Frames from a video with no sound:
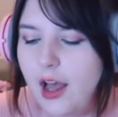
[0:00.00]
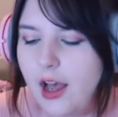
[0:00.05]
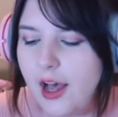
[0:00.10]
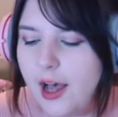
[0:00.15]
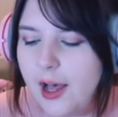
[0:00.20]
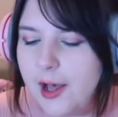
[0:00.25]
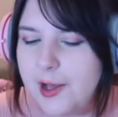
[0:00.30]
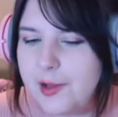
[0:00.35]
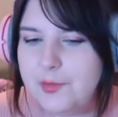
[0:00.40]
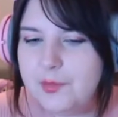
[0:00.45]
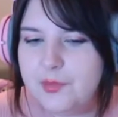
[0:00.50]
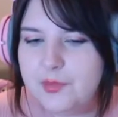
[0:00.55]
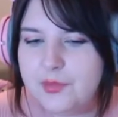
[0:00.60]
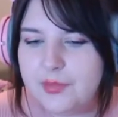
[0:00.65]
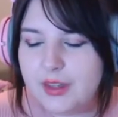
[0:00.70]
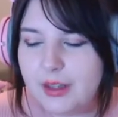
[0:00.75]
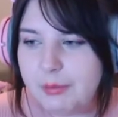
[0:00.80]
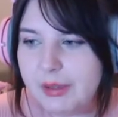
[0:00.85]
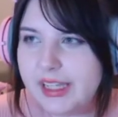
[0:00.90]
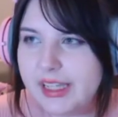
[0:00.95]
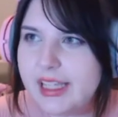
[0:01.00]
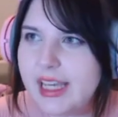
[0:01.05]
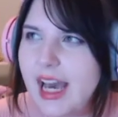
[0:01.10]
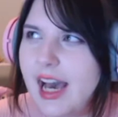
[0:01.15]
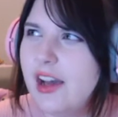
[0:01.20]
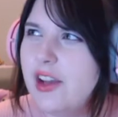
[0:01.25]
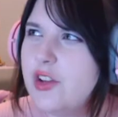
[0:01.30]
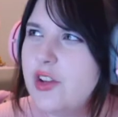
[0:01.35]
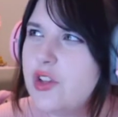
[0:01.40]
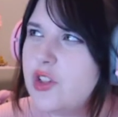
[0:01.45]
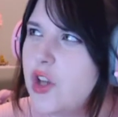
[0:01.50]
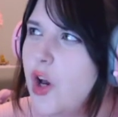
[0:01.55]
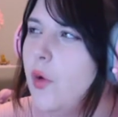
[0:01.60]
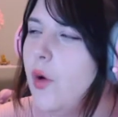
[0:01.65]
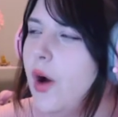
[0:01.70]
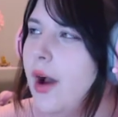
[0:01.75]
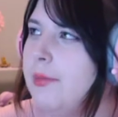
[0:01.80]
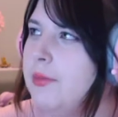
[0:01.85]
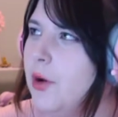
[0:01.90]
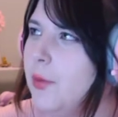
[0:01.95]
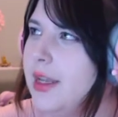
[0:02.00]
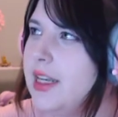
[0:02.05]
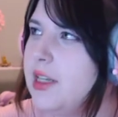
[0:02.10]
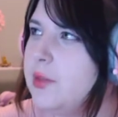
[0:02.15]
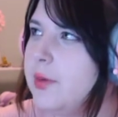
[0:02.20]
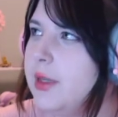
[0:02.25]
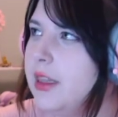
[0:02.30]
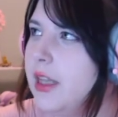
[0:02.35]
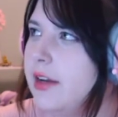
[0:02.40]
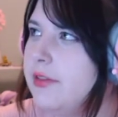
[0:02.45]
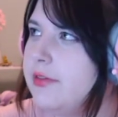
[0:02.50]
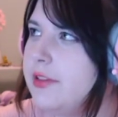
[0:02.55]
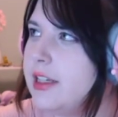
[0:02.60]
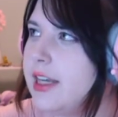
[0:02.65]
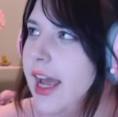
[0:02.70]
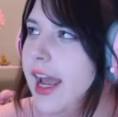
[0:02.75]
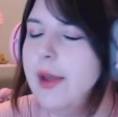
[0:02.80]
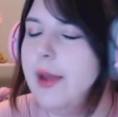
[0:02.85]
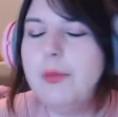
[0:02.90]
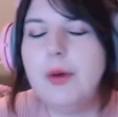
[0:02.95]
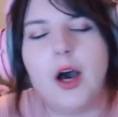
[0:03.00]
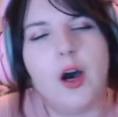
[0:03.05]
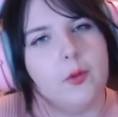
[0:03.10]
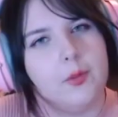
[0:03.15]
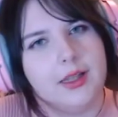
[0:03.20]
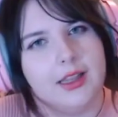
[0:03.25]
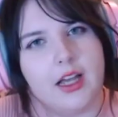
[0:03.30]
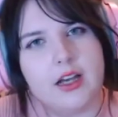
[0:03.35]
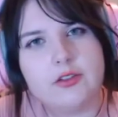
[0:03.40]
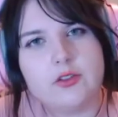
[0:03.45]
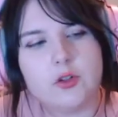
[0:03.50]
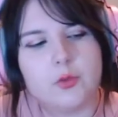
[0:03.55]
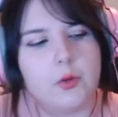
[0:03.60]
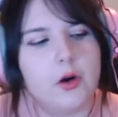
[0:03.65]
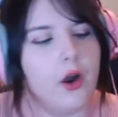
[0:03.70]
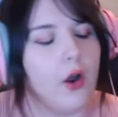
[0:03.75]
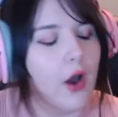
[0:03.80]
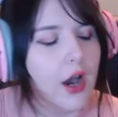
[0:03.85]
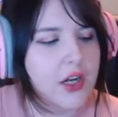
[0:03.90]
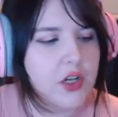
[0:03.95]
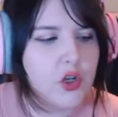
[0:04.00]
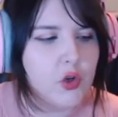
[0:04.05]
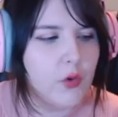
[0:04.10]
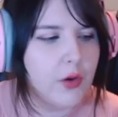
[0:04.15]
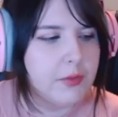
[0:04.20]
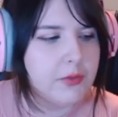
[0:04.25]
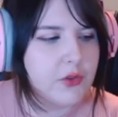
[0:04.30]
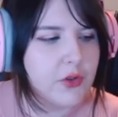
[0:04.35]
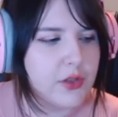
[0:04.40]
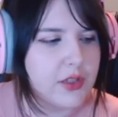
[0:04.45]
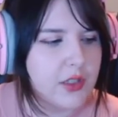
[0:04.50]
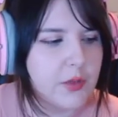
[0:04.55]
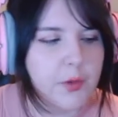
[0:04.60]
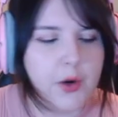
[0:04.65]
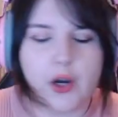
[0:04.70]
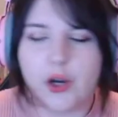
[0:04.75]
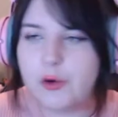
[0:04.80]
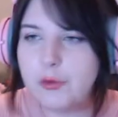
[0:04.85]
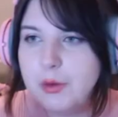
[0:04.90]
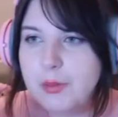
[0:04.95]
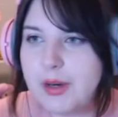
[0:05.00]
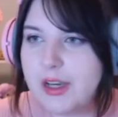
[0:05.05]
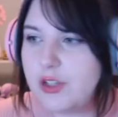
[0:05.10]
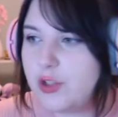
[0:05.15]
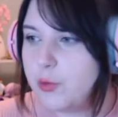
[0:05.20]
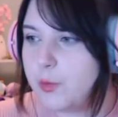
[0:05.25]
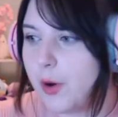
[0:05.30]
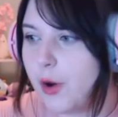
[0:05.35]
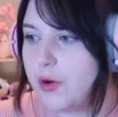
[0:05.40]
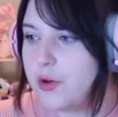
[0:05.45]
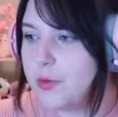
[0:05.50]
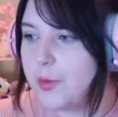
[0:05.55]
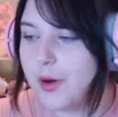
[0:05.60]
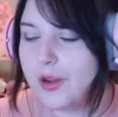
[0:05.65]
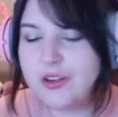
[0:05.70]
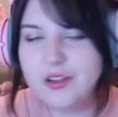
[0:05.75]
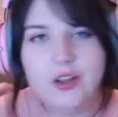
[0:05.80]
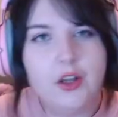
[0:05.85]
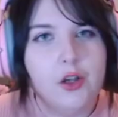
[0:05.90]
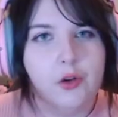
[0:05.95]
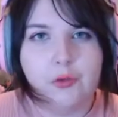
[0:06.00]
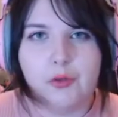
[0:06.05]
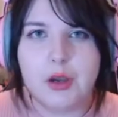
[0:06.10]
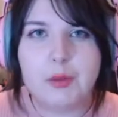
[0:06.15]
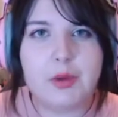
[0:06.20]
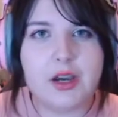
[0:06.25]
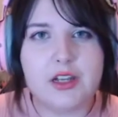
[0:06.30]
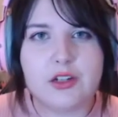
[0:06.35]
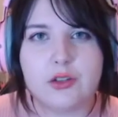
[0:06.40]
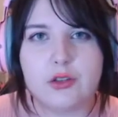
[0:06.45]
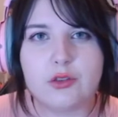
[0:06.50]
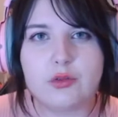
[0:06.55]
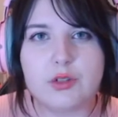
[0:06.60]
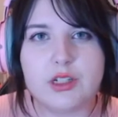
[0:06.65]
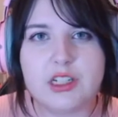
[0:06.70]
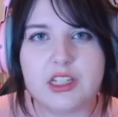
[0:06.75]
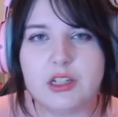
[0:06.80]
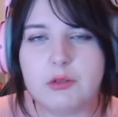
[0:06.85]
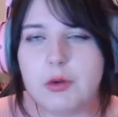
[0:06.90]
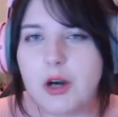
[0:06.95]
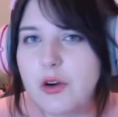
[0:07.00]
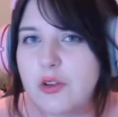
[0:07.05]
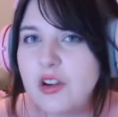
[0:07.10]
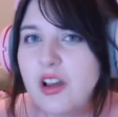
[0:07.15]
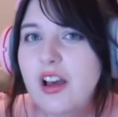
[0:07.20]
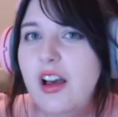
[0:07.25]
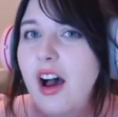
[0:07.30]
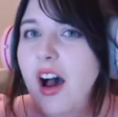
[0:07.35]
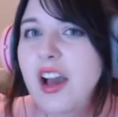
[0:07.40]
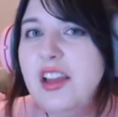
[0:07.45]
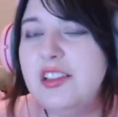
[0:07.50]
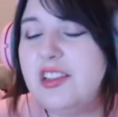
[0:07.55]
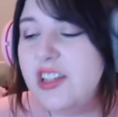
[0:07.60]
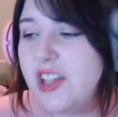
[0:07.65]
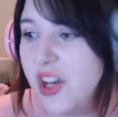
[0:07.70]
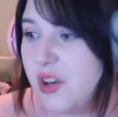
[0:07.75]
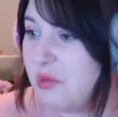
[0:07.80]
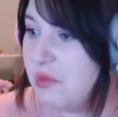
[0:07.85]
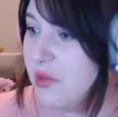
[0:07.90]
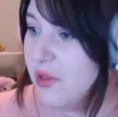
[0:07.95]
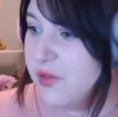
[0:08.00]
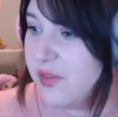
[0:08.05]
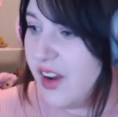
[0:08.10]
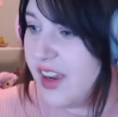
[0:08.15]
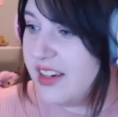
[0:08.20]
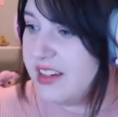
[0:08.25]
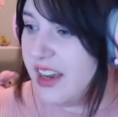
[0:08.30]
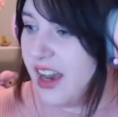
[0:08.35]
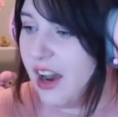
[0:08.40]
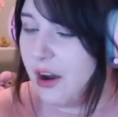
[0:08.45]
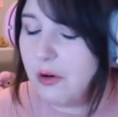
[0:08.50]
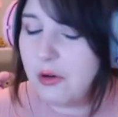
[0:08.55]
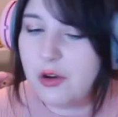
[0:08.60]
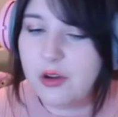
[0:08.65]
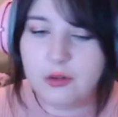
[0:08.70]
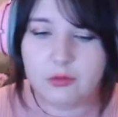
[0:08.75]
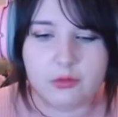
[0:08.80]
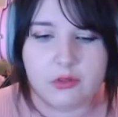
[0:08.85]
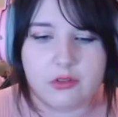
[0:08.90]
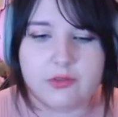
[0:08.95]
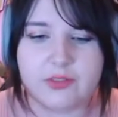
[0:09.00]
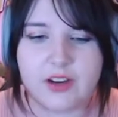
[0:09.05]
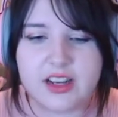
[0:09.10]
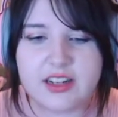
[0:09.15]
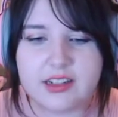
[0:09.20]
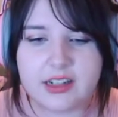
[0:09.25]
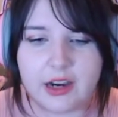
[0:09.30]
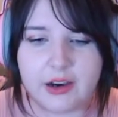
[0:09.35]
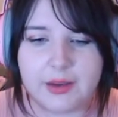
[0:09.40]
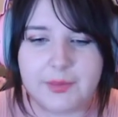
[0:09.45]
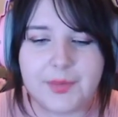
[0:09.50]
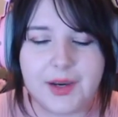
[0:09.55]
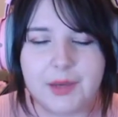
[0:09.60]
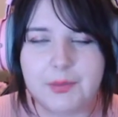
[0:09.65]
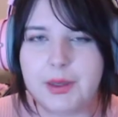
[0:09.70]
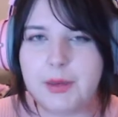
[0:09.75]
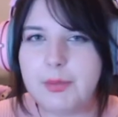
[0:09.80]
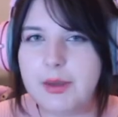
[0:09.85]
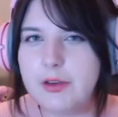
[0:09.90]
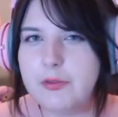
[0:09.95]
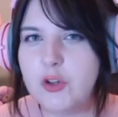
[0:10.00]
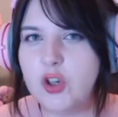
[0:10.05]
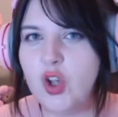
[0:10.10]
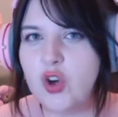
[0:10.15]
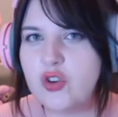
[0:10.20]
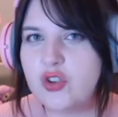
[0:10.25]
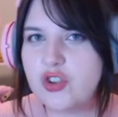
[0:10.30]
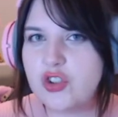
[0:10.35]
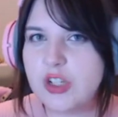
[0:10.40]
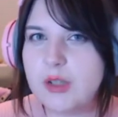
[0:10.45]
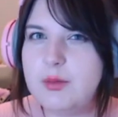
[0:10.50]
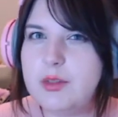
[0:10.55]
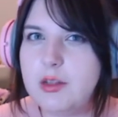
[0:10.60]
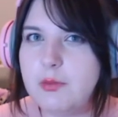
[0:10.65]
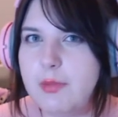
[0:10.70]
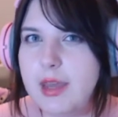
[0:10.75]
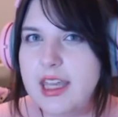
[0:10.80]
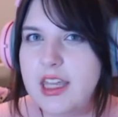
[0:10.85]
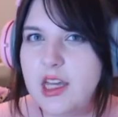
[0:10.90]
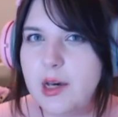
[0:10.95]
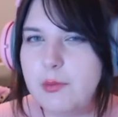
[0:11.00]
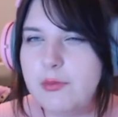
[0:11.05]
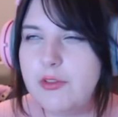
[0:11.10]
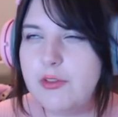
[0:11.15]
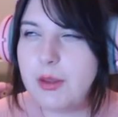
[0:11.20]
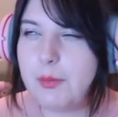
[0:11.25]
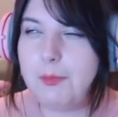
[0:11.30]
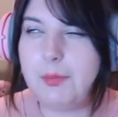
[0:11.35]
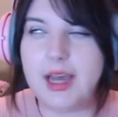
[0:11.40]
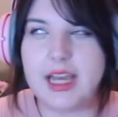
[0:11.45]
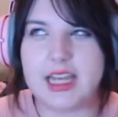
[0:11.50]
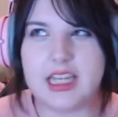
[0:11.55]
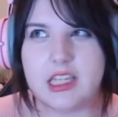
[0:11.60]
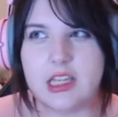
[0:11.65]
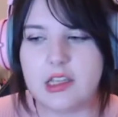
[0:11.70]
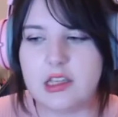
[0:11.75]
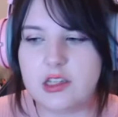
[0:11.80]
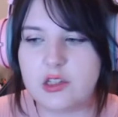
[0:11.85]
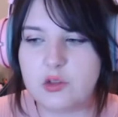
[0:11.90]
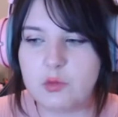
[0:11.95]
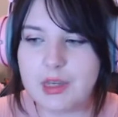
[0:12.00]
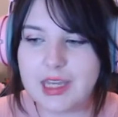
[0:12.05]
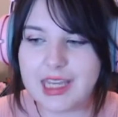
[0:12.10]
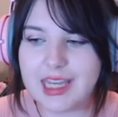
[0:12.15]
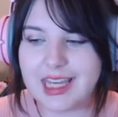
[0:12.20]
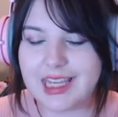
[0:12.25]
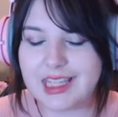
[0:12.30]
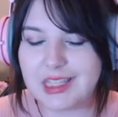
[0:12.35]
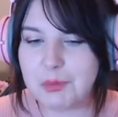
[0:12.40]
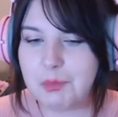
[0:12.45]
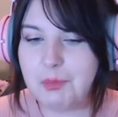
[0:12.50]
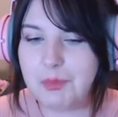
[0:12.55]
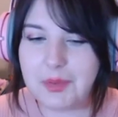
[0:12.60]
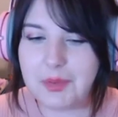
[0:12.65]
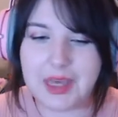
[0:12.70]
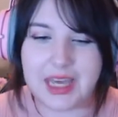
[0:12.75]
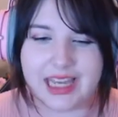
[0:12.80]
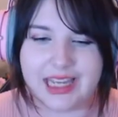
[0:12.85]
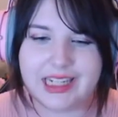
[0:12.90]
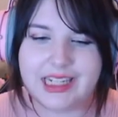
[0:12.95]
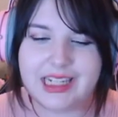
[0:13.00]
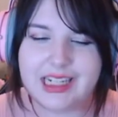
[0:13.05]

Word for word: um, but yeah, so I'm not meant to be live today, but I'll be live tomorrow. I don't know what I'm doing tomorrow. We might do Pokemon. We might do 3D World. I don't know. We'll find out. We'll find out. It might be a bit of a long stream to make up for the mess that this week has been.